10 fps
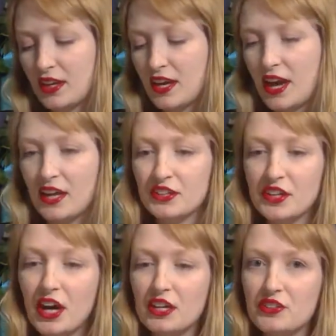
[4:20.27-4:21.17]
And the
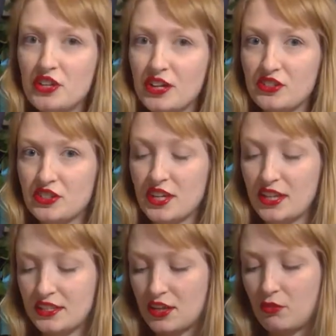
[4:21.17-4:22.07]
colour changes can
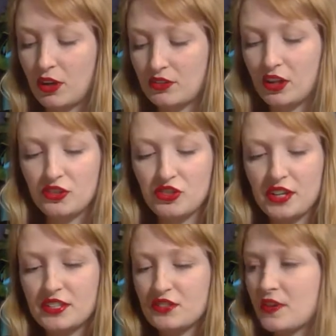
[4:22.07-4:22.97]
take a while. Nitrates
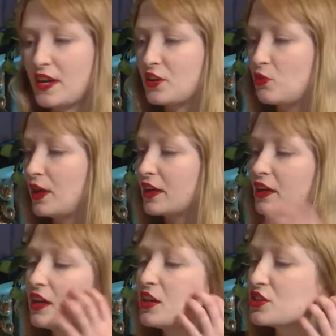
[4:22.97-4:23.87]
is very quick.
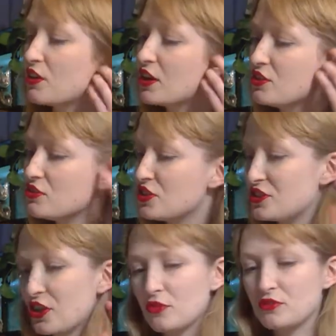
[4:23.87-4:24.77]
So I usually
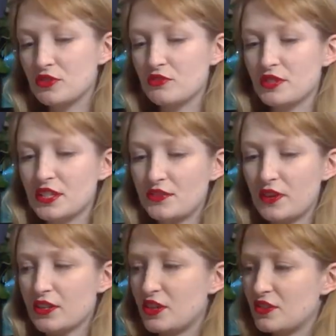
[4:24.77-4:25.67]
don't do this
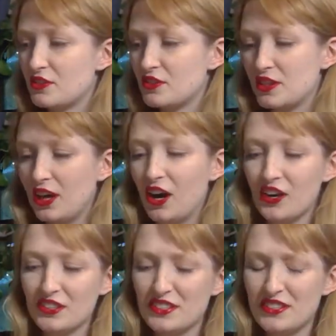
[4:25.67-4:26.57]
first, I do this
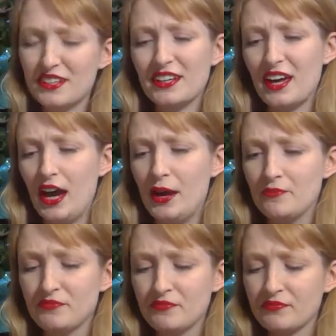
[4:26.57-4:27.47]
last.
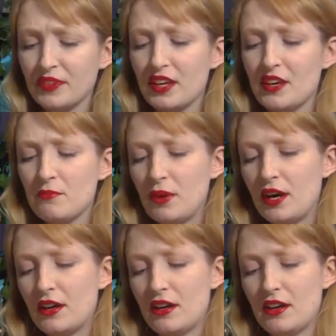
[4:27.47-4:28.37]

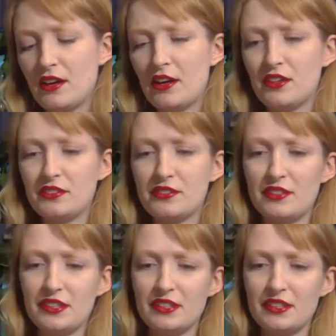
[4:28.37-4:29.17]
But do it.